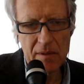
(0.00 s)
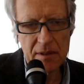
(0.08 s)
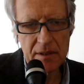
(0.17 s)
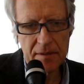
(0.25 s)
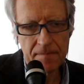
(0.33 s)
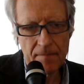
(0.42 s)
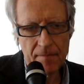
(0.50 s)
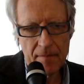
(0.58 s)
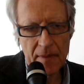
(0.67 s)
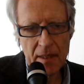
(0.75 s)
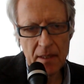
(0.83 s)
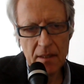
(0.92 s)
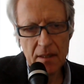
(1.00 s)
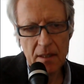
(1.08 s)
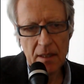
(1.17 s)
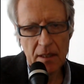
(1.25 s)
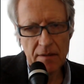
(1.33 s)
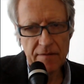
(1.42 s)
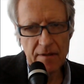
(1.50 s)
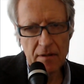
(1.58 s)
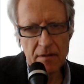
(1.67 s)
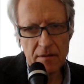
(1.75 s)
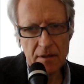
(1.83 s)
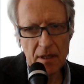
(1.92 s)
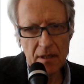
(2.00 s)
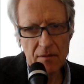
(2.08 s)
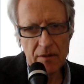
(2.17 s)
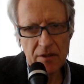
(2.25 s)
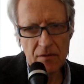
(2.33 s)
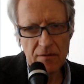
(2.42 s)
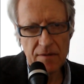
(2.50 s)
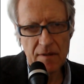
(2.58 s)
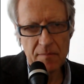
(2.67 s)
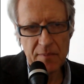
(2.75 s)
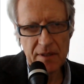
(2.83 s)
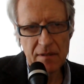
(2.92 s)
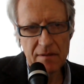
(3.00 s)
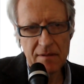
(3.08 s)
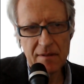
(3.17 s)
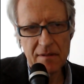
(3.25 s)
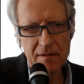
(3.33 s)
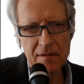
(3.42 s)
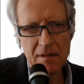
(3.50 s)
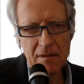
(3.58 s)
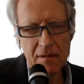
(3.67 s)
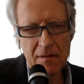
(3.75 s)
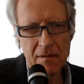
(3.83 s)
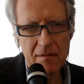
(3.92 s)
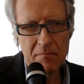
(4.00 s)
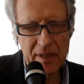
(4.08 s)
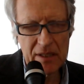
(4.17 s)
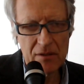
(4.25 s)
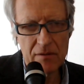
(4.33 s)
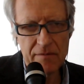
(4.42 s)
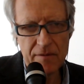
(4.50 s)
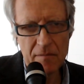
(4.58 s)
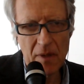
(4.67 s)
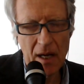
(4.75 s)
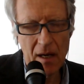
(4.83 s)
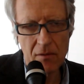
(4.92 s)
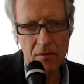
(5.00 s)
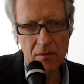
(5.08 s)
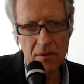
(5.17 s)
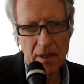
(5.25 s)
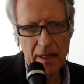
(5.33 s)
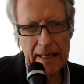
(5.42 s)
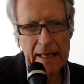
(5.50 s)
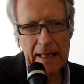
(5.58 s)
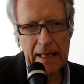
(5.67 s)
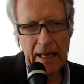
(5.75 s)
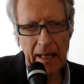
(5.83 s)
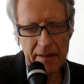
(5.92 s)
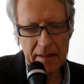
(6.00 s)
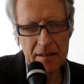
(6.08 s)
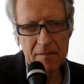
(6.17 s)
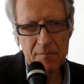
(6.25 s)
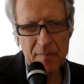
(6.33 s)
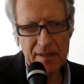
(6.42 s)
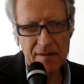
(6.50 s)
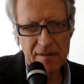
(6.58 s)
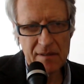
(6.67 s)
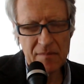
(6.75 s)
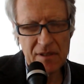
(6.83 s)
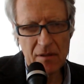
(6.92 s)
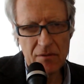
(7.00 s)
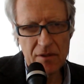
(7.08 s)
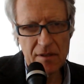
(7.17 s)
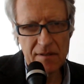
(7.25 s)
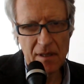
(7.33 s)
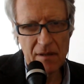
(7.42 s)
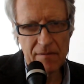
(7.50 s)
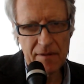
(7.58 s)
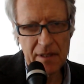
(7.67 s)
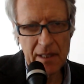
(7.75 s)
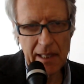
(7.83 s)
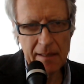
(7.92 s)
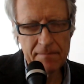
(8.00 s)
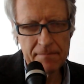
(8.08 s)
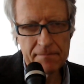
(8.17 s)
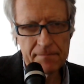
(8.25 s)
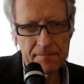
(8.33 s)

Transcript: plant in Secunda, which also produces petrol from coal, and they did post some soldiers over there.